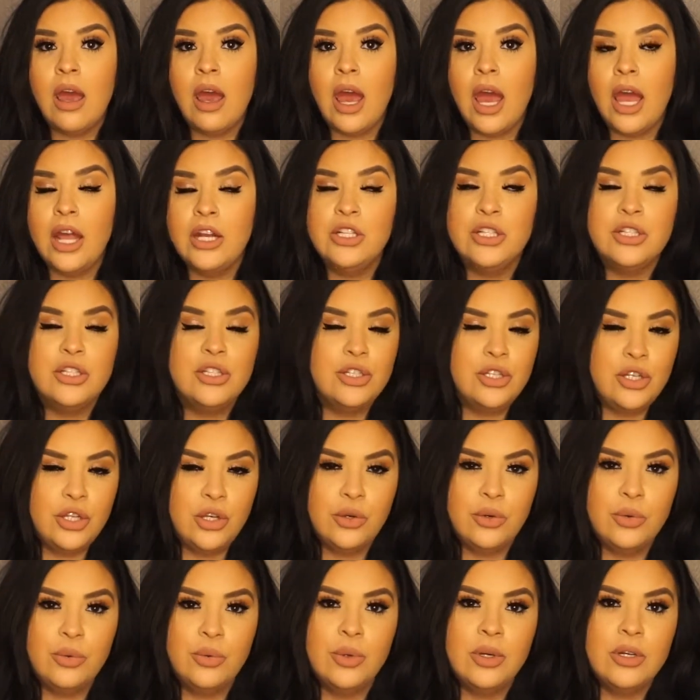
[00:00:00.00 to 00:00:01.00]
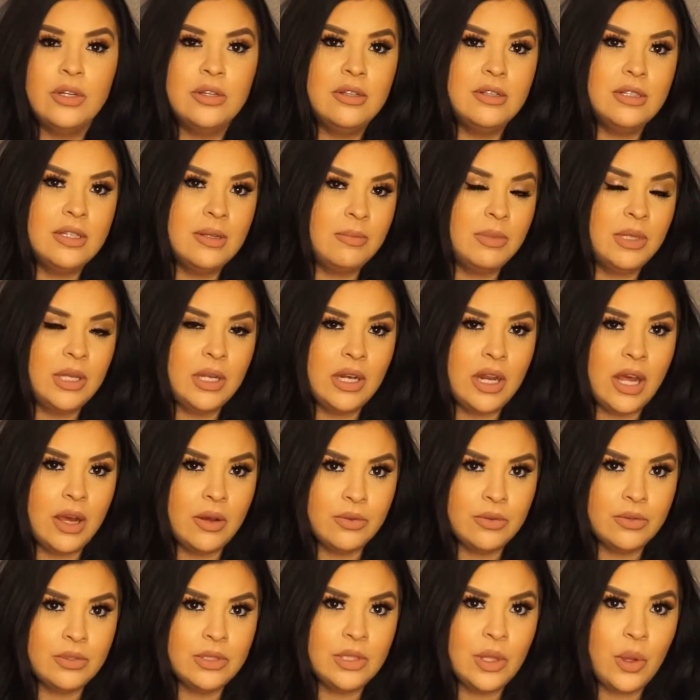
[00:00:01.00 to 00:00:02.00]
I just knew something
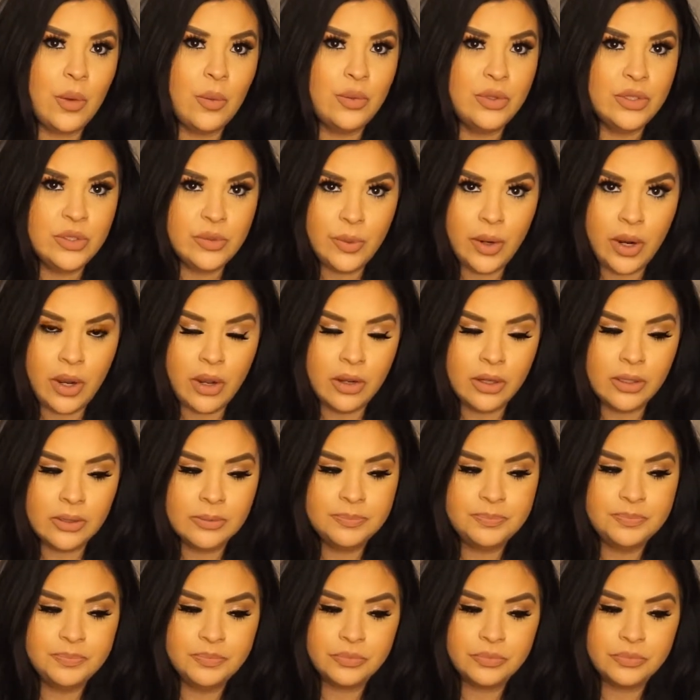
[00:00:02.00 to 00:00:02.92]
else was wrong.